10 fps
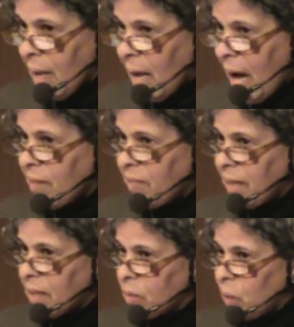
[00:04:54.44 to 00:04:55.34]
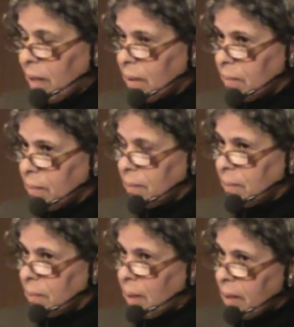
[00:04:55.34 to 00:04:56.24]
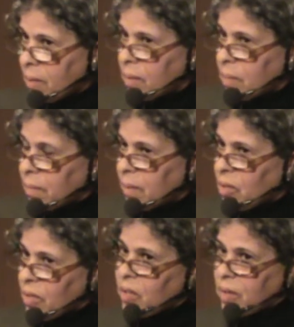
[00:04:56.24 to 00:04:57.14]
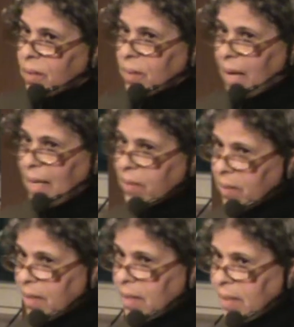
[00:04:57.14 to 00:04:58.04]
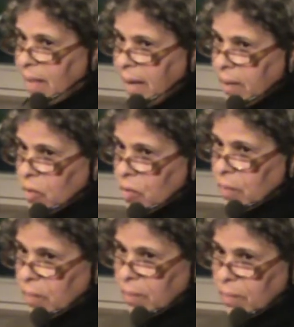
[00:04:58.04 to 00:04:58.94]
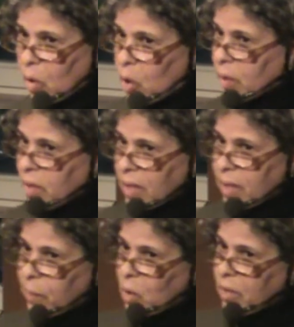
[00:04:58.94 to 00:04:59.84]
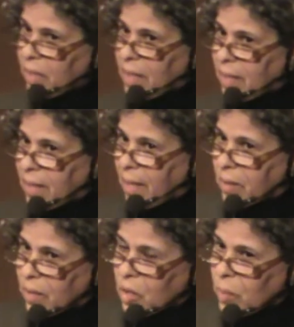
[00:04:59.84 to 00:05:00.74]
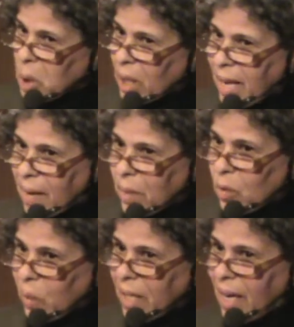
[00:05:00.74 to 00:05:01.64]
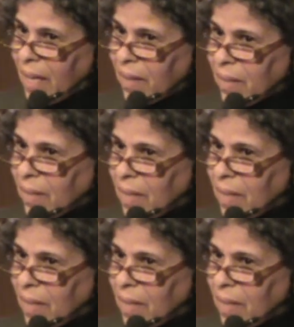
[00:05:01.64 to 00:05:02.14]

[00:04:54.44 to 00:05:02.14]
I felt, well, is this a literary text? Or is it a political text? Especially, I mean, we are in